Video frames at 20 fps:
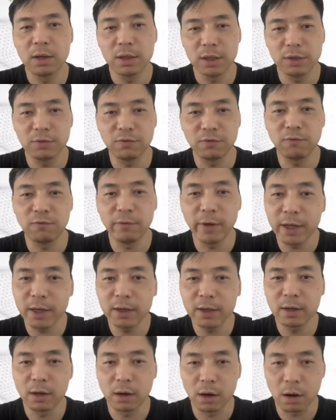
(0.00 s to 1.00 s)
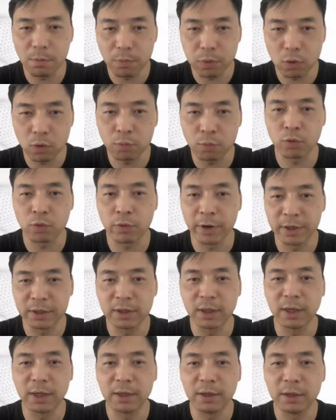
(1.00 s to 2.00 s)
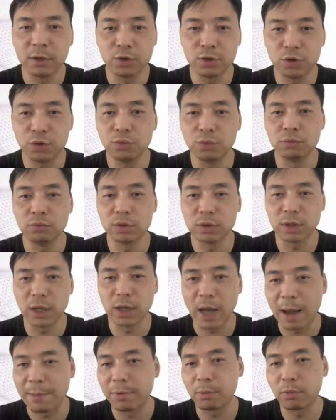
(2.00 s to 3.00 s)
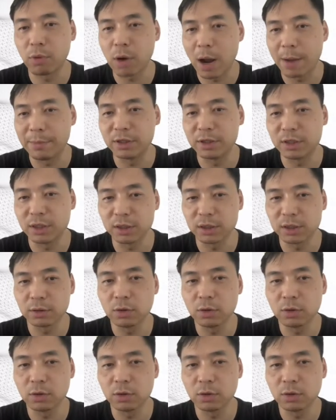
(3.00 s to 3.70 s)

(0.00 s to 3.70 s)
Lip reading: if we appropriately tune the hyperparameters,